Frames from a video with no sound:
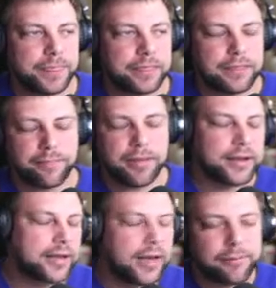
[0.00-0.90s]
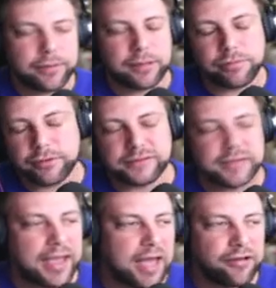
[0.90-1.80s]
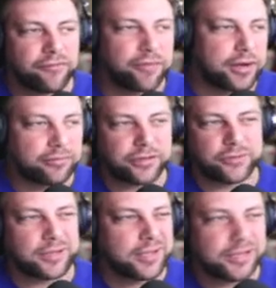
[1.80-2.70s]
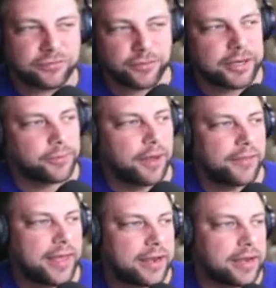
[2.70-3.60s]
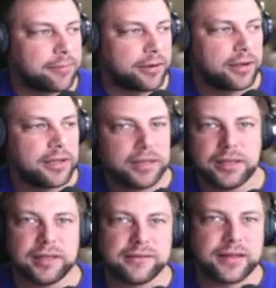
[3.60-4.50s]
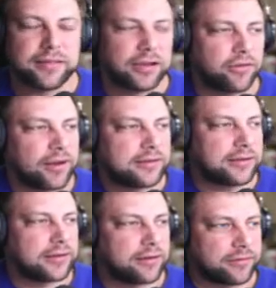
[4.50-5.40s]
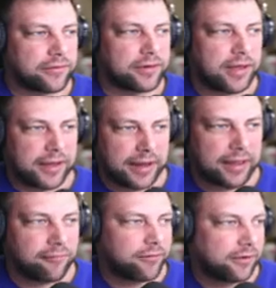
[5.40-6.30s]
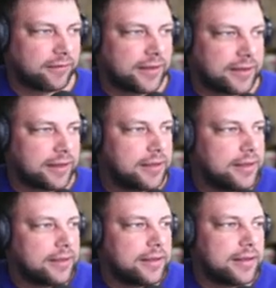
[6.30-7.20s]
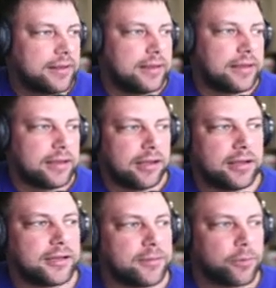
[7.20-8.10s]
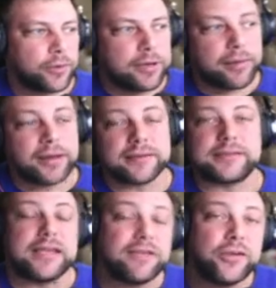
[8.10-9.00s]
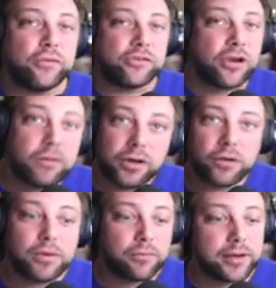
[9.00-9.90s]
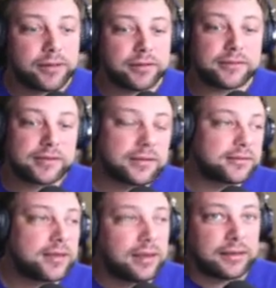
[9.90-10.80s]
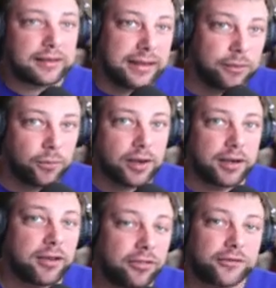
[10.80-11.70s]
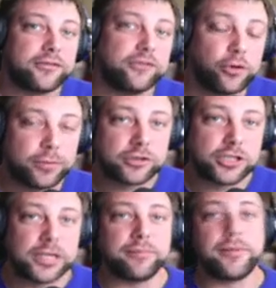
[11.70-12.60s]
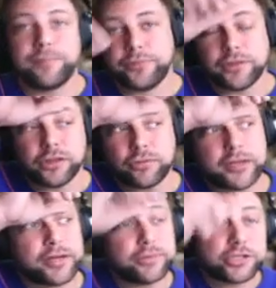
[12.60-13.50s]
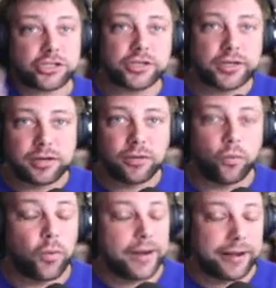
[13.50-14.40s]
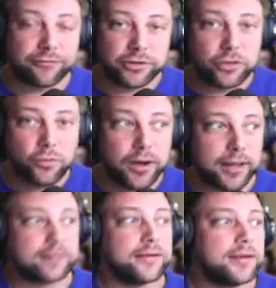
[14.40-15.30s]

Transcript: depending on how many employees I have, what I'm doing, it's right around that number. It's nothing crazy in Arizona. I am very lucky. Inland marine policy. If you don't know what one of these is, get one. They're super cheap. You get to insure whatever you want.